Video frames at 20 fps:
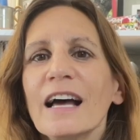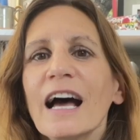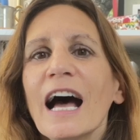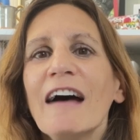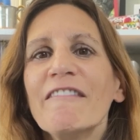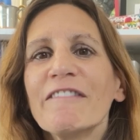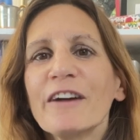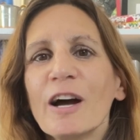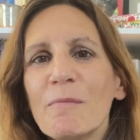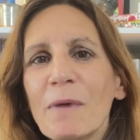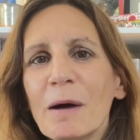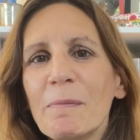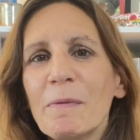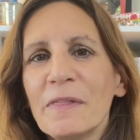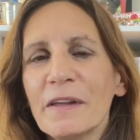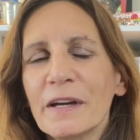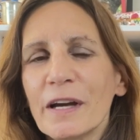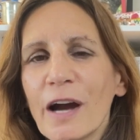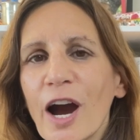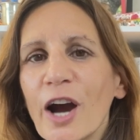I've come up with
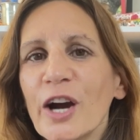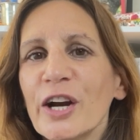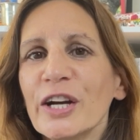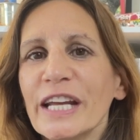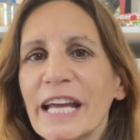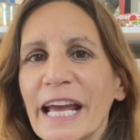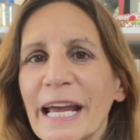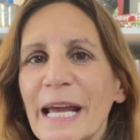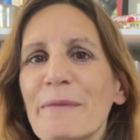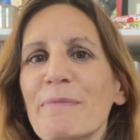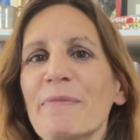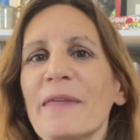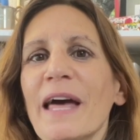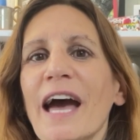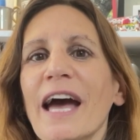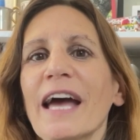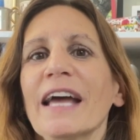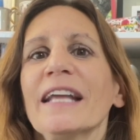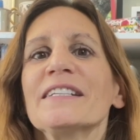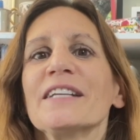a card game
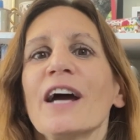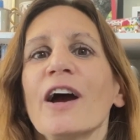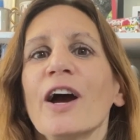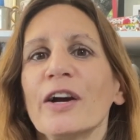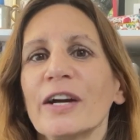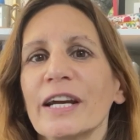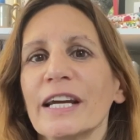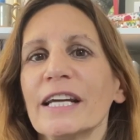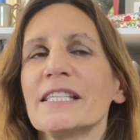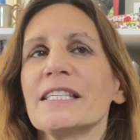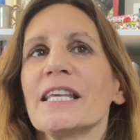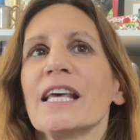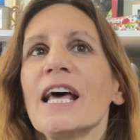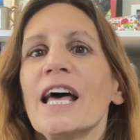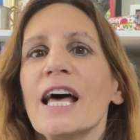that targets